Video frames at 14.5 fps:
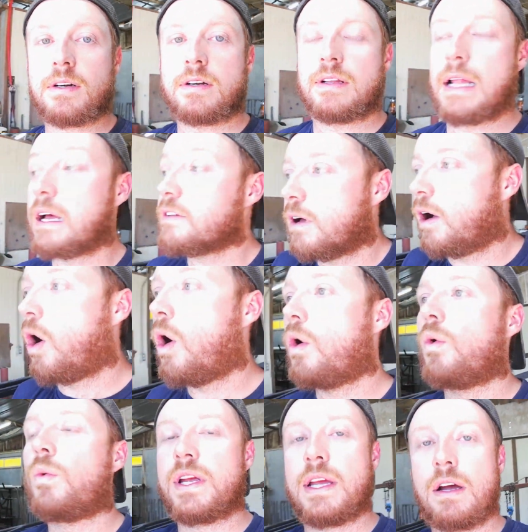And that's all
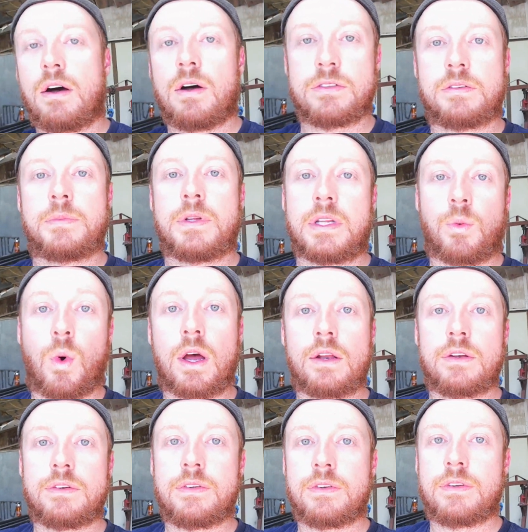we ultimately
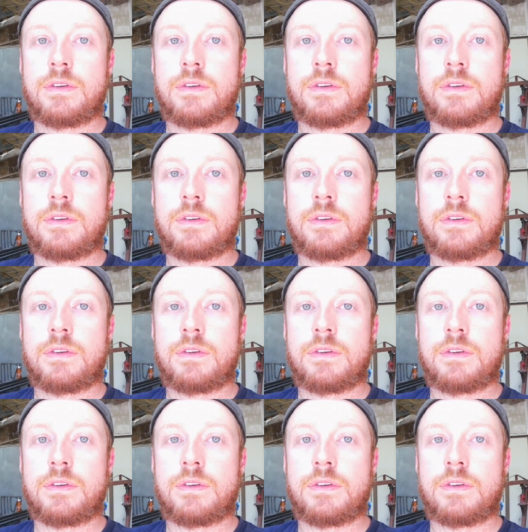want.